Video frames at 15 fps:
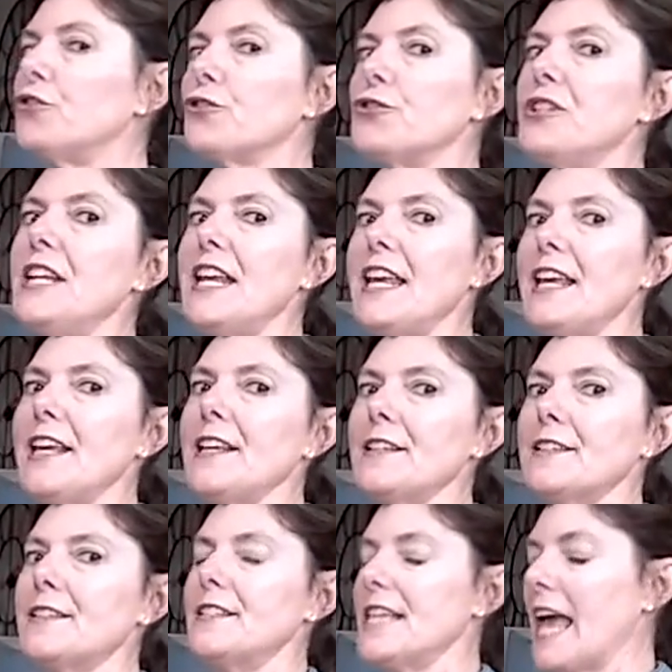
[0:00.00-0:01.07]
your
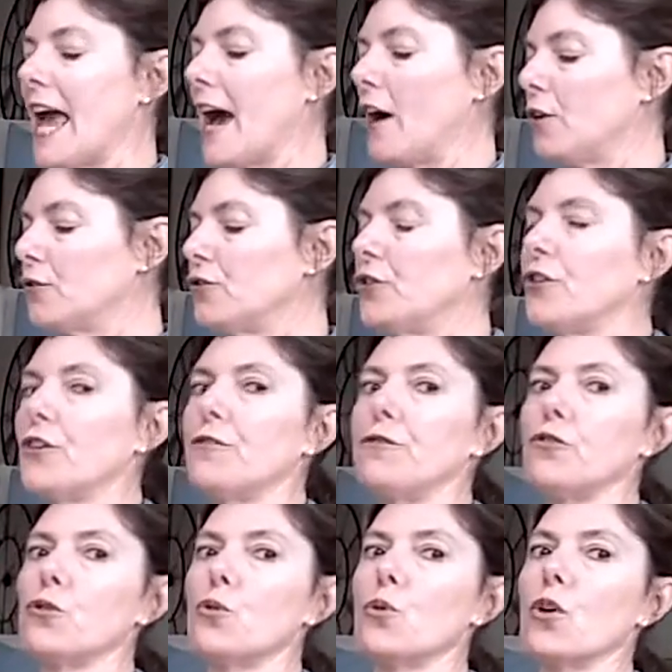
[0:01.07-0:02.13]
knees down to the
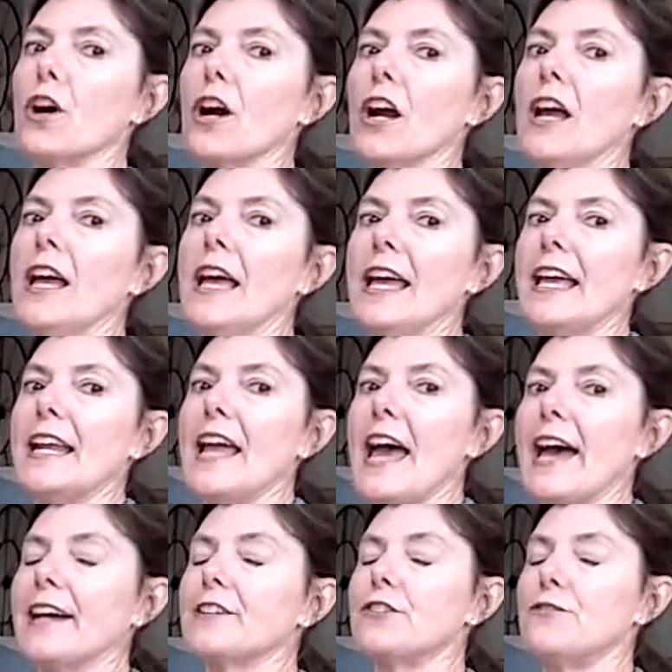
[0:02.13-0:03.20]
floor. It
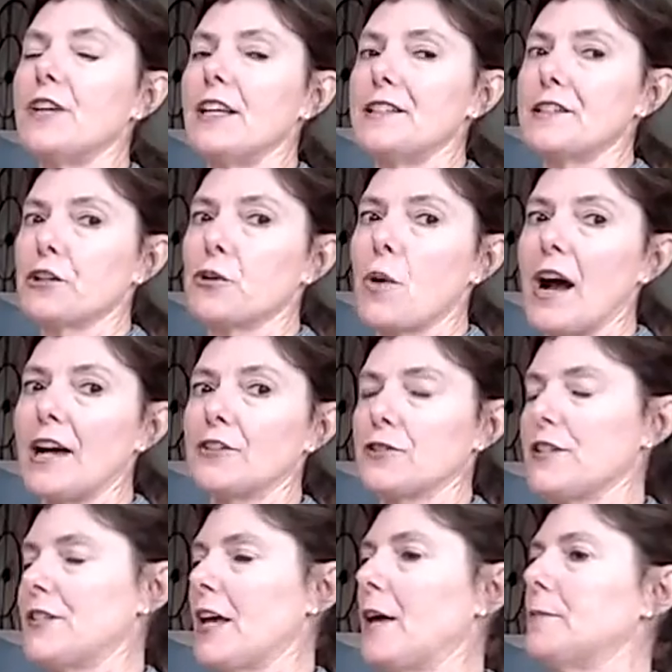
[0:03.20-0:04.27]
activates the
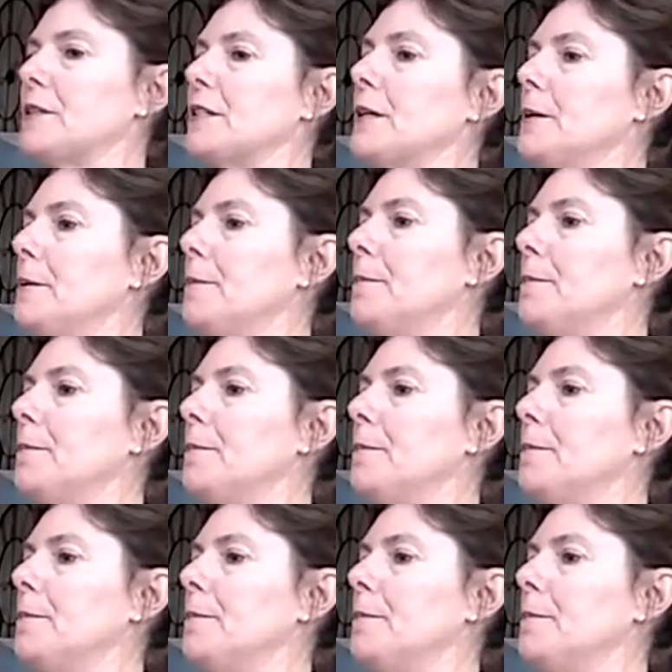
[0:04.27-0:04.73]
quadriceps.